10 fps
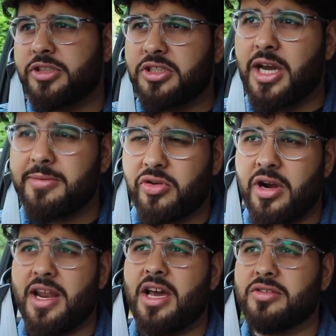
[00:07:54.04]
time's
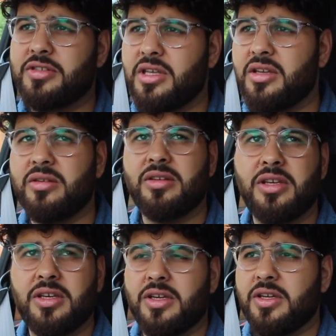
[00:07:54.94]
alright now, so
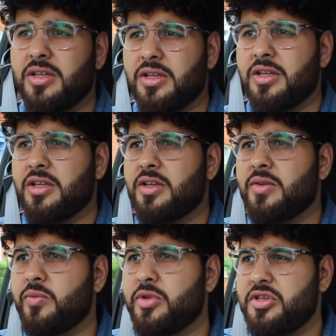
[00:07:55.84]
we